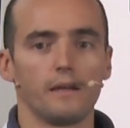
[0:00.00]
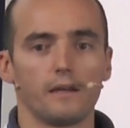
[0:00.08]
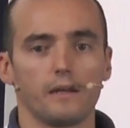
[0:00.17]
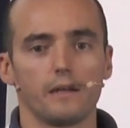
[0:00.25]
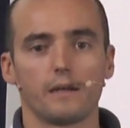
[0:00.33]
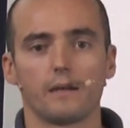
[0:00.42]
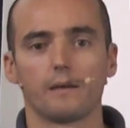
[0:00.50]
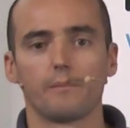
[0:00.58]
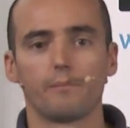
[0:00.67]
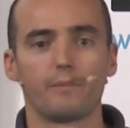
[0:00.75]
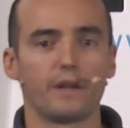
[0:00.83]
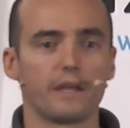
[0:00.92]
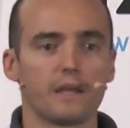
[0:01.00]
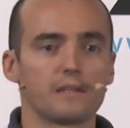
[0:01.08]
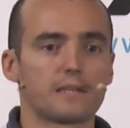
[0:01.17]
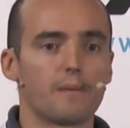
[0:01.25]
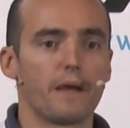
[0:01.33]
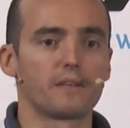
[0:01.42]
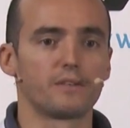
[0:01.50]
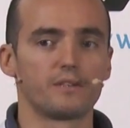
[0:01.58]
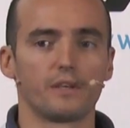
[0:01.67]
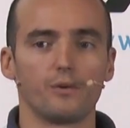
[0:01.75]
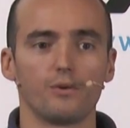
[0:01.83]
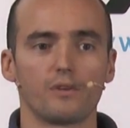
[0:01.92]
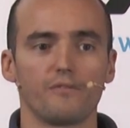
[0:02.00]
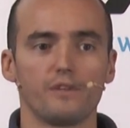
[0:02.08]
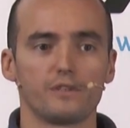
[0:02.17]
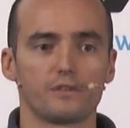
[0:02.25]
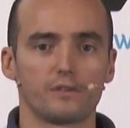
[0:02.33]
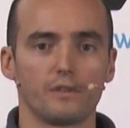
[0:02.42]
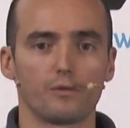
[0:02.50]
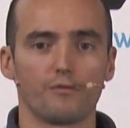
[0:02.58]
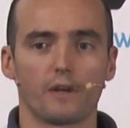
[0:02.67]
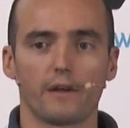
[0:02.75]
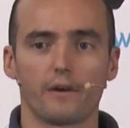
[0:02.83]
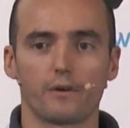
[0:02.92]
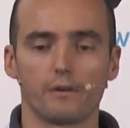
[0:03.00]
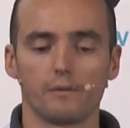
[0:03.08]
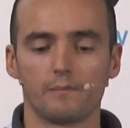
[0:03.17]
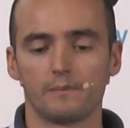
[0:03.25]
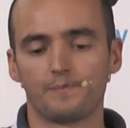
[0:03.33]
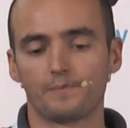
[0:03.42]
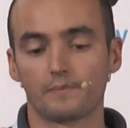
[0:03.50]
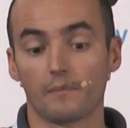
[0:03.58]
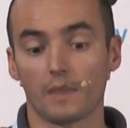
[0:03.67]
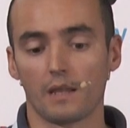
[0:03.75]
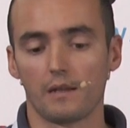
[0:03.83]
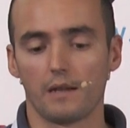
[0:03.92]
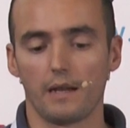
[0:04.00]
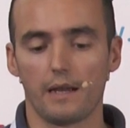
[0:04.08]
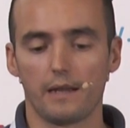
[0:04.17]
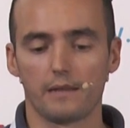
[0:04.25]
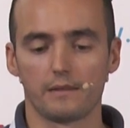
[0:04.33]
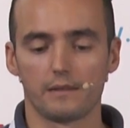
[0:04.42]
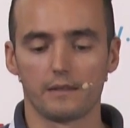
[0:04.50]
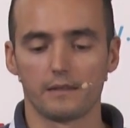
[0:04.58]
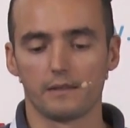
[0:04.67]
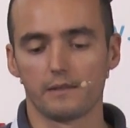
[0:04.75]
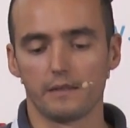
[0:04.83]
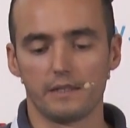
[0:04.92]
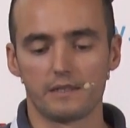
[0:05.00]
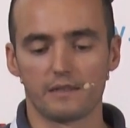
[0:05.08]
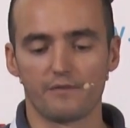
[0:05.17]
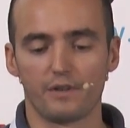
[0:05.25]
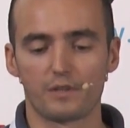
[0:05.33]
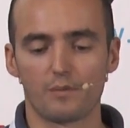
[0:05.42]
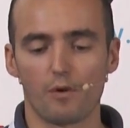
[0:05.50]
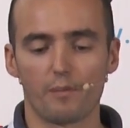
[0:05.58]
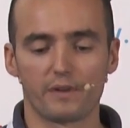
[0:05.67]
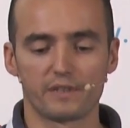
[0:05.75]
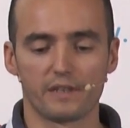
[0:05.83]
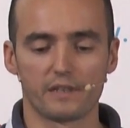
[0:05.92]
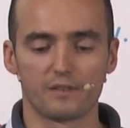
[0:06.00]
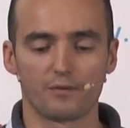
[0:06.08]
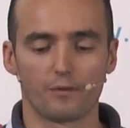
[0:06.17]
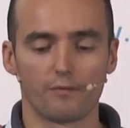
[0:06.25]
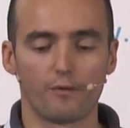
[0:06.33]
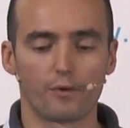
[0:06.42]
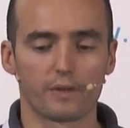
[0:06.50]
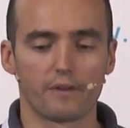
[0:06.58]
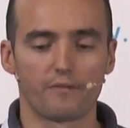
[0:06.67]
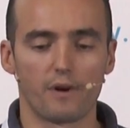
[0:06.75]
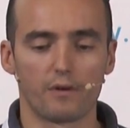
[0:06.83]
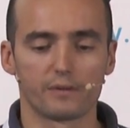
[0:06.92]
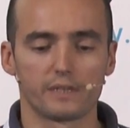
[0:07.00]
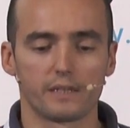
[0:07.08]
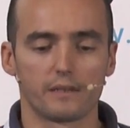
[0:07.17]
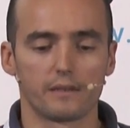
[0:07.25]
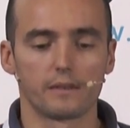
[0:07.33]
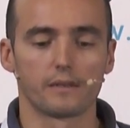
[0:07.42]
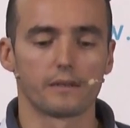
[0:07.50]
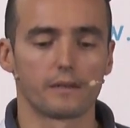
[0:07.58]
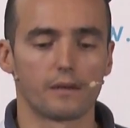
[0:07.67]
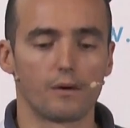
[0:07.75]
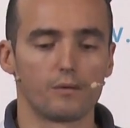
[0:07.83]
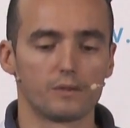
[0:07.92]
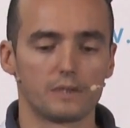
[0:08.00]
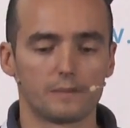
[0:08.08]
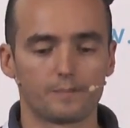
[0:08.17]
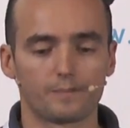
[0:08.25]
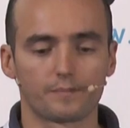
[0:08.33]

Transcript: bringing some extra security features into the kernel. And it's a very small percentage from 40,000 nodes.